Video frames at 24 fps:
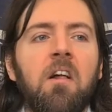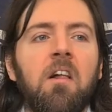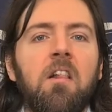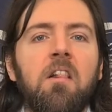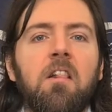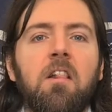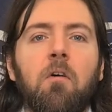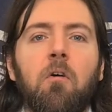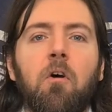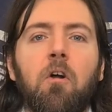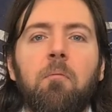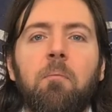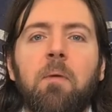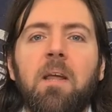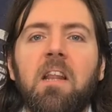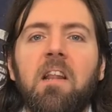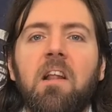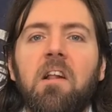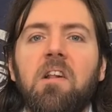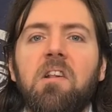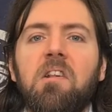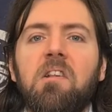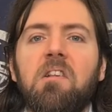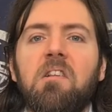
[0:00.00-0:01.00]
There would be
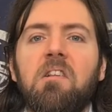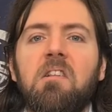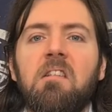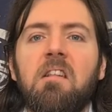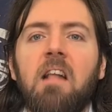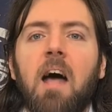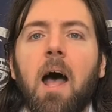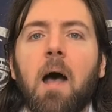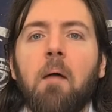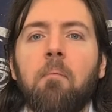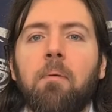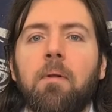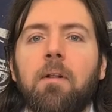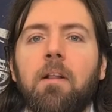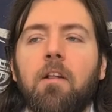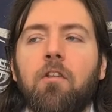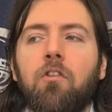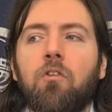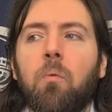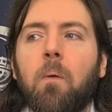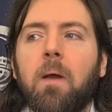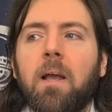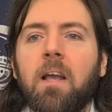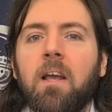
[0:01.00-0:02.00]
the snap of the
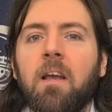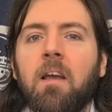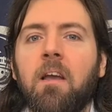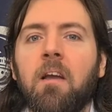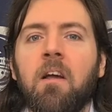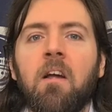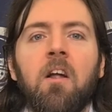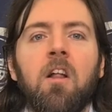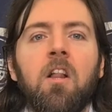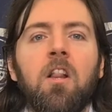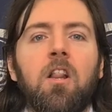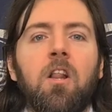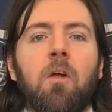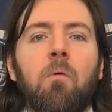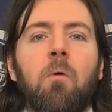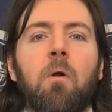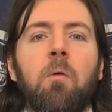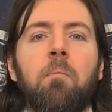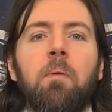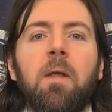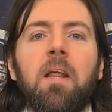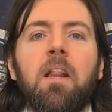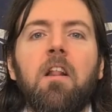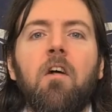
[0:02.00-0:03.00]
twig, there would
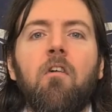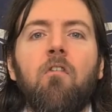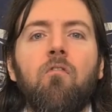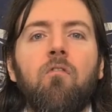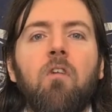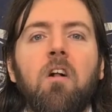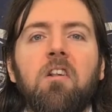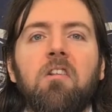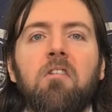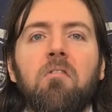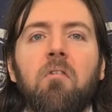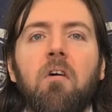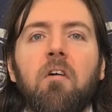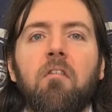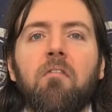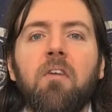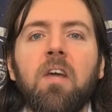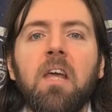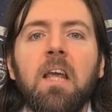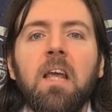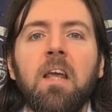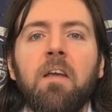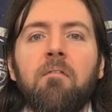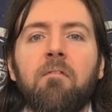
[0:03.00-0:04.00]
be the rustle of
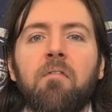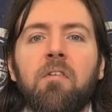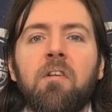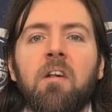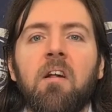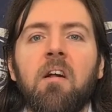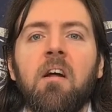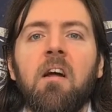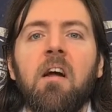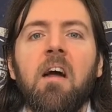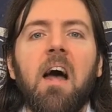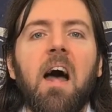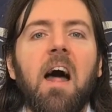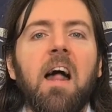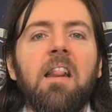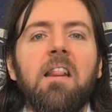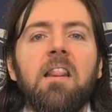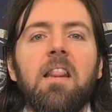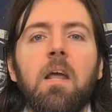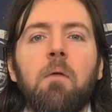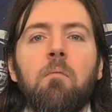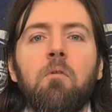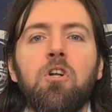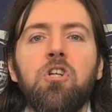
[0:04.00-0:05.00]
leaves, and
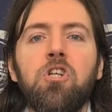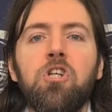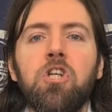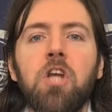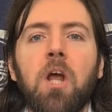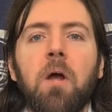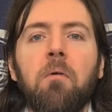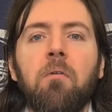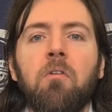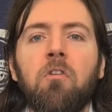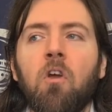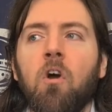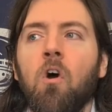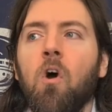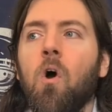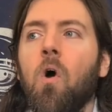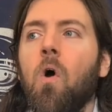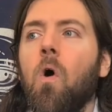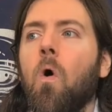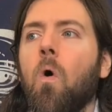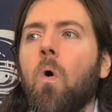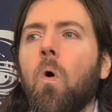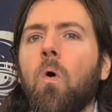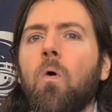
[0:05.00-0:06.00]
they would shout,
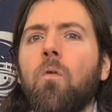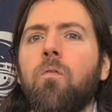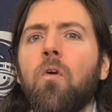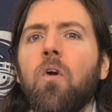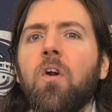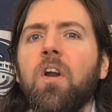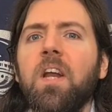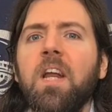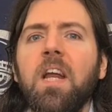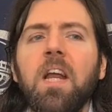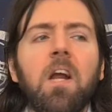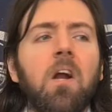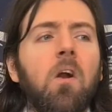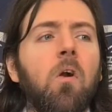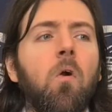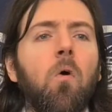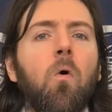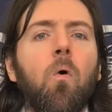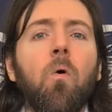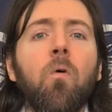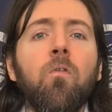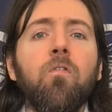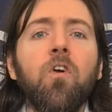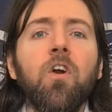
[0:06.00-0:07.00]
over
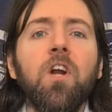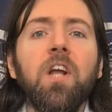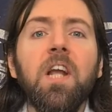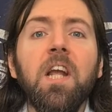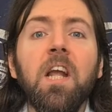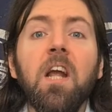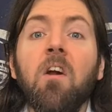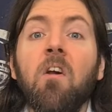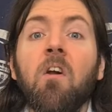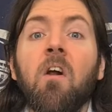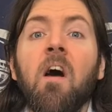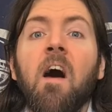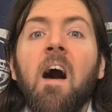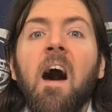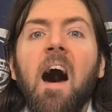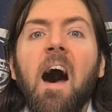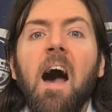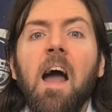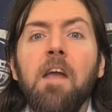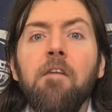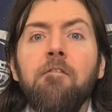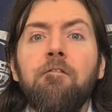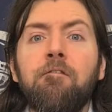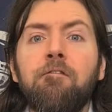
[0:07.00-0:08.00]
here,
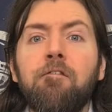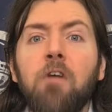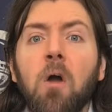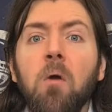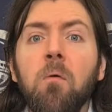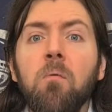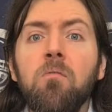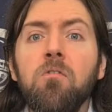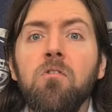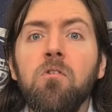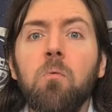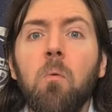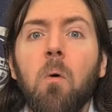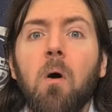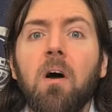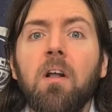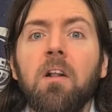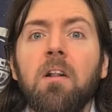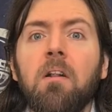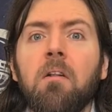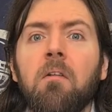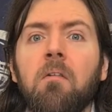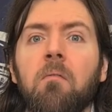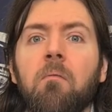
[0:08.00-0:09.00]
I found
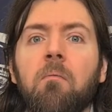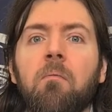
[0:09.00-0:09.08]
one.